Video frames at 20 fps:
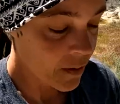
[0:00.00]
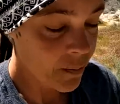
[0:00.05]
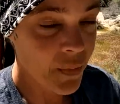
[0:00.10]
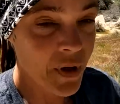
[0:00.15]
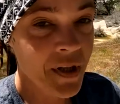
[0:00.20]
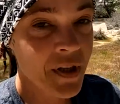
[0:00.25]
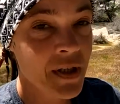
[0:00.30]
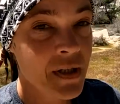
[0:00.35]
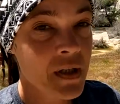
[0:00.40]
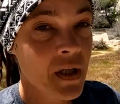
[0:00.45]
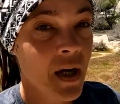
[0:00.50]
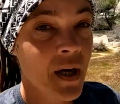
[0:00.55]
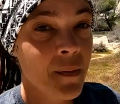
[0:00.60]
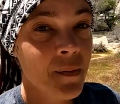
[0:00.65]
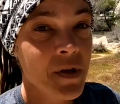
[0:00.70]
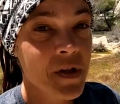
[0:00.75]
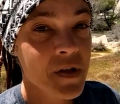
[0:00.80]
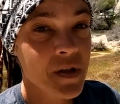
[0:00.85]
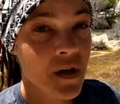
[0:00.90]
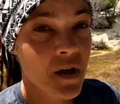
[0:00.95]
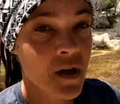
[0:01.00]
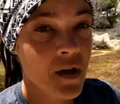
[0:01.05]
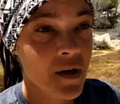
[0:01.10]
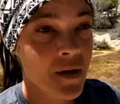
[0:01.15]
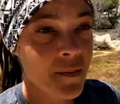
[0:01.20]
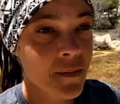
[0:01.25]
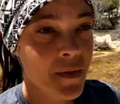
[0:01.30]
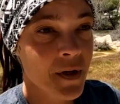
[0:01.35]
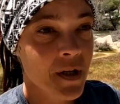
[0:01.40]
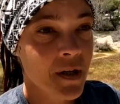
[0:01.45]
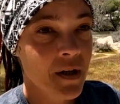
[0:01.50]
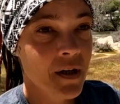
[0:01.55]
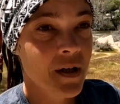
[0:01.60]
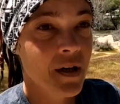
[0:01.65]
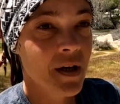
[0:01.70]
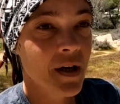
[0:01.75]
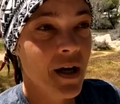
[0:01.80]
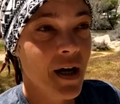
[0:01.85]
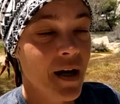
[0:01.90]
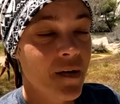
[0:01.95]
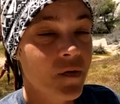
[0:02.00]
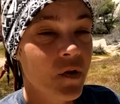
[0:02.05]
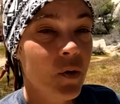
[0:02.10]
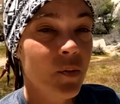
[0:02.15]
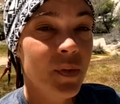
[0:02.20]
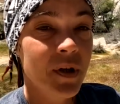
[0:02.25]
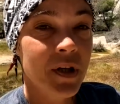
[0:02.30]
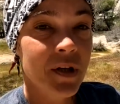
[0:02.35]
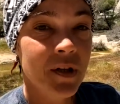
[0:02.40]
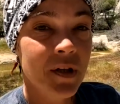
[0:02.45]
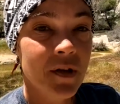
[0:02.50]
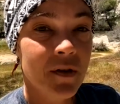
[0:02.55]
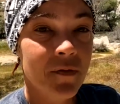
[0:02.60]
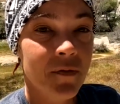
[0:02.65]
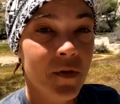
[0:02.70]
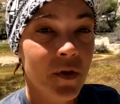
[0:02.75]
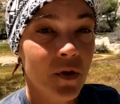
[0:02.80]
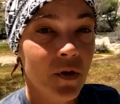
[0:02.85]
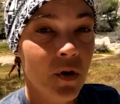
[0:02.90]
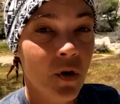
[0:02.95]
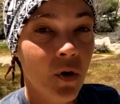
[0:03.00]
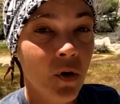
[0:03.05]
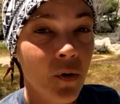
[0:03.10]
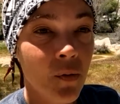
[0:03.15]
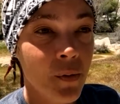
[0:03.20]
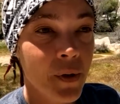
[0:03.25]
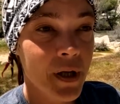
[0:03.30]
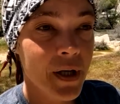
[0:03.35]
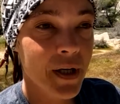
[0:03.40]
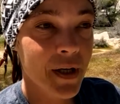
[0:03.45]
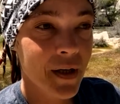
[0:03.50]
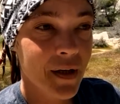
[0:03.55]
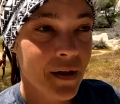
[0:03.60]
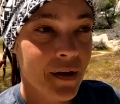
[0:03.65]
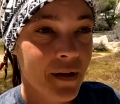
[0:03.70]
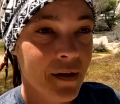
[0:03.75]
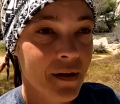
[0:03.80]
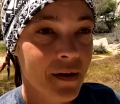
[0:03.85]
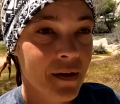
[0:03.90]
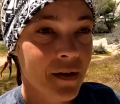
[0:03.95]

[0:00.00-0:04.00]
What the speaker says: But the time has come, after being here for a whole week